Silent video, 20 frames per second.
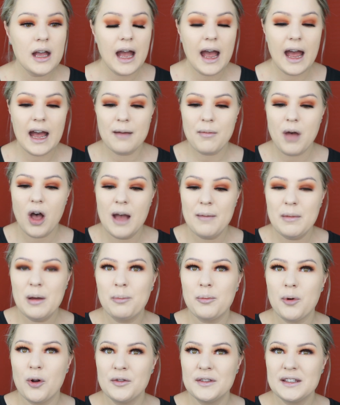I'm a
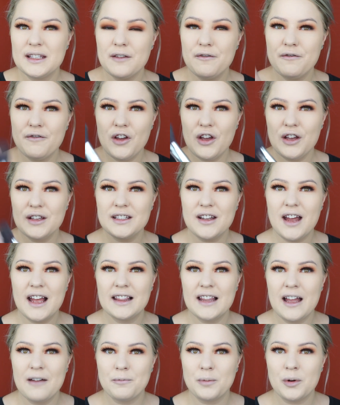bronzer first. I
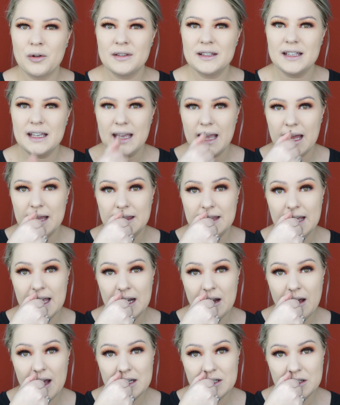love bronzing, and
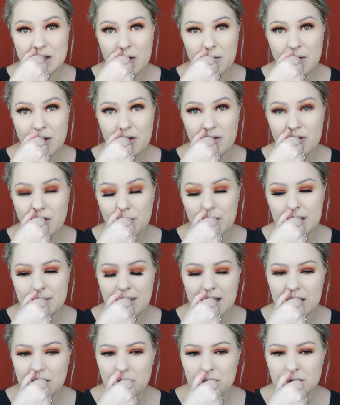then I'd go over with
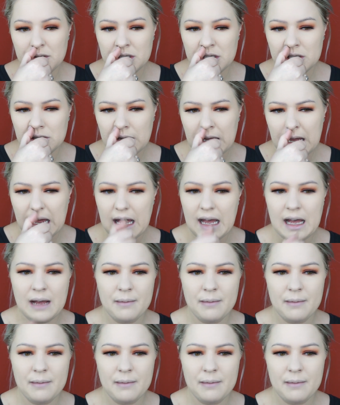my contour.